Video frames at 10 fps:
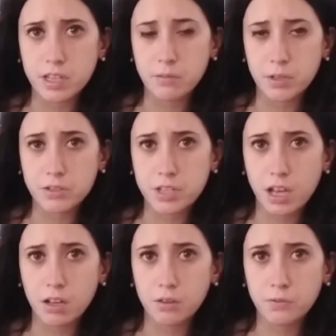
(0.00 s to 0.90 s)
him
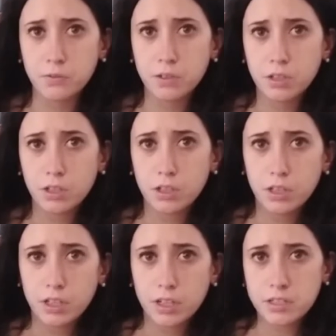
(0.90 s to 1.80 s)
yourself.
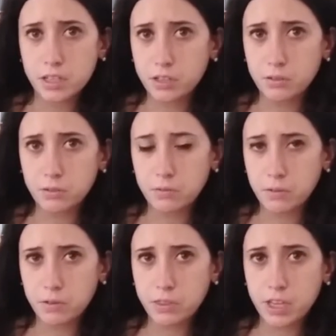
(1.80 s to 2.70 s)
Because I know we
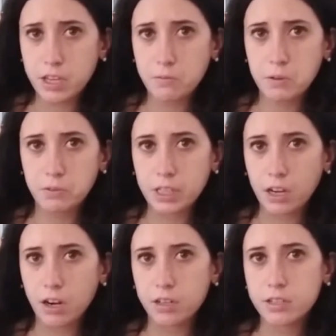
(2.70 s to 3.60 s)
were thinking it would be really
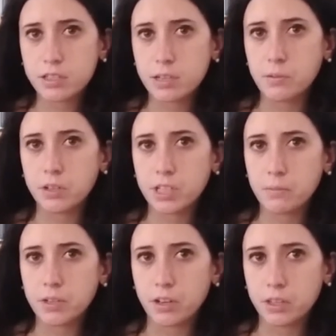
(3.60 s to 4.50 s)
hard to see him hooked up
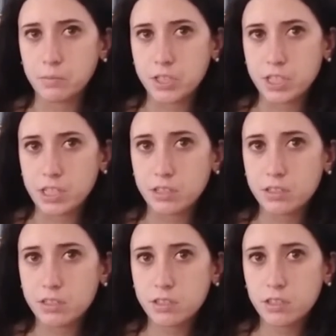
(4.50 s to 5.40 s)
to all the
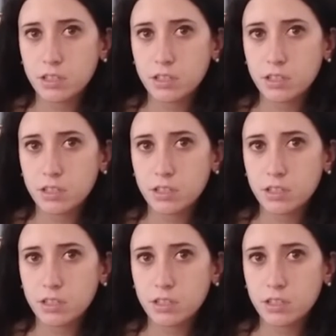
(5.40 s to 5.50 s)
machines.